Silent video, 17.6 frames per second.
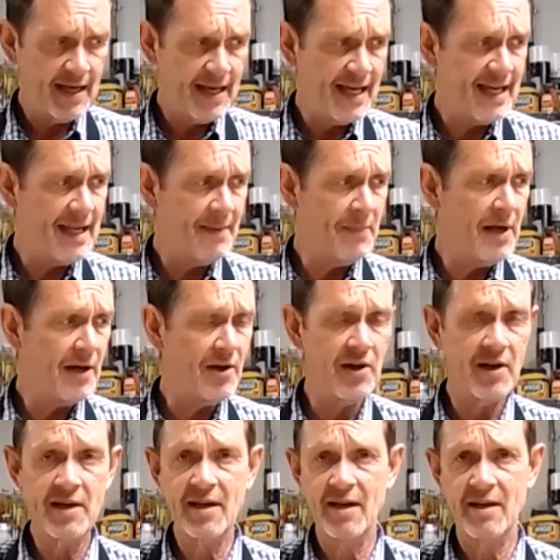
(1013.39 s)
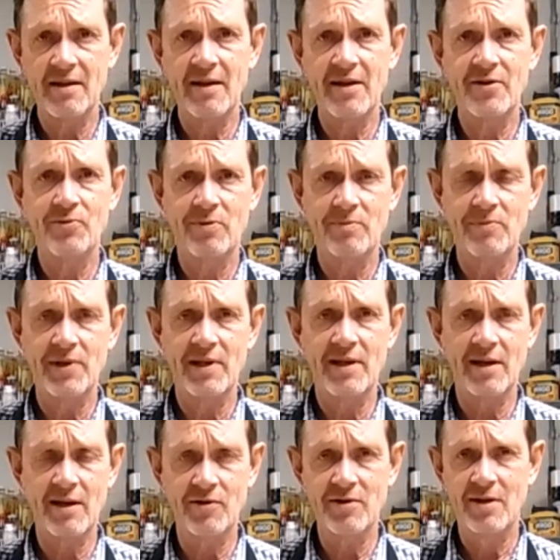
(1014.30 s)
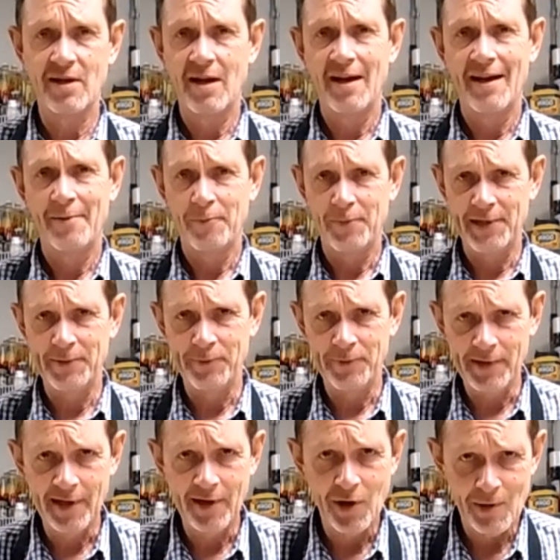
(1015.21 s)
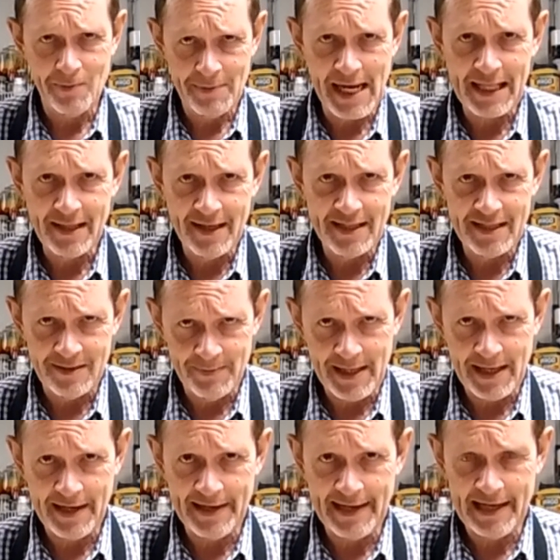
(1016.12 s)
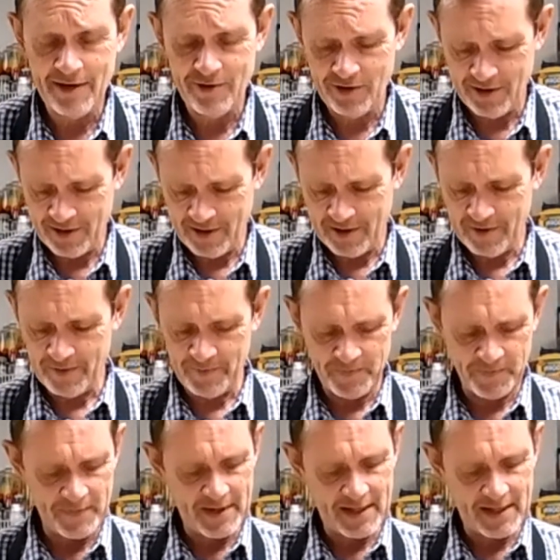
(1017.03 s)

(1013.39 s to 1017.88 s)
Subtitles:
Yeah, I'm not going to cut this one because we really only made this about an hour ago.